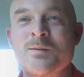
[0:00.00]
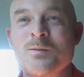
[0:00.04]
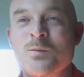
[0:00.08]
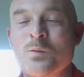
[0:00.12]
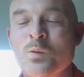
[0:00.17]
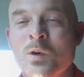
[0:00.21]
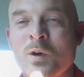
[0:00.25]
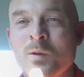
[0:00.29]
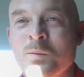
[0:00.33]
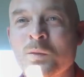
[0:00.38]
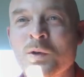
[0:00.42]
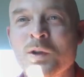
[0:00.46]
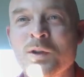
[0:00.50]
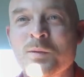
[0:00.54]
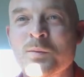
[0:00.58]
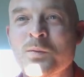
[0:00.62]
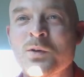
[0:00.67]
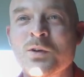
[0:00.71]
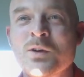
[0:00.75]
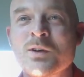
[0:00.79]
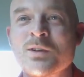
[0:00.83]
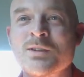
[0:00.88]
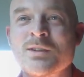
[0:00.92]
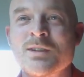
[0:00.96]
1-month
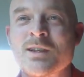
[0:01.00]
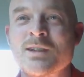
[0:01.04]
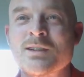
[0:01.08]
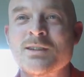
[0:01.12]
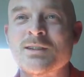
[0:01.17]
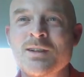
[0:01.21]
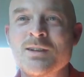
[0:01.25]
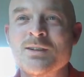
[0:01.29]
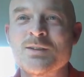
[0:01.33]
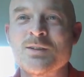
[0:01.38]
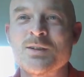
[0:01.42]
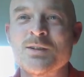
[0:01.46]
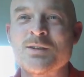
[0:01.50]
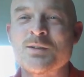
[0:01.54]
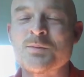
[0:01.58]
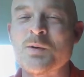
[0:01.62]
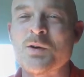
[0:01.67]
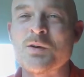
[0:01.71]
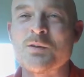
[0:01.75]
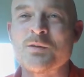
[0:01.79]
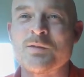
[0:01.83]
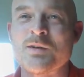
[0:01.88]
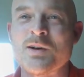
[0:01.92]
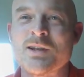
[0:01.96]
process. So it's
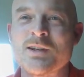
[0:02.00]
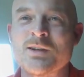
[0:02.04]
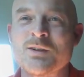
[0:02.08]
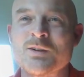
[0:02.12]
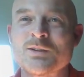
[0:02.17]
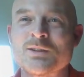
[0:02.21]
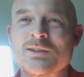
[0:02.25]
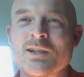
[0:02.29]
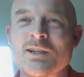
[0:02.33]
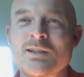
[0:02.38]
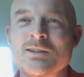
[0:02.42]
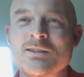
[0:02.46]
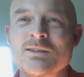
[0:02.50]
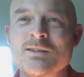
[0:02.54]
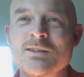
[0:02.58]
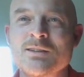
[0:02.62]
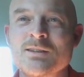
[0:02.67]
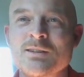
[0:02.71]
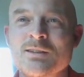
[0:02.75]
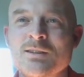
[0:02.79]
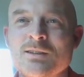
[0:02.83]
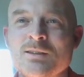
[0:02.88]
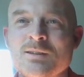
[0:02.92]
about finding those lessons.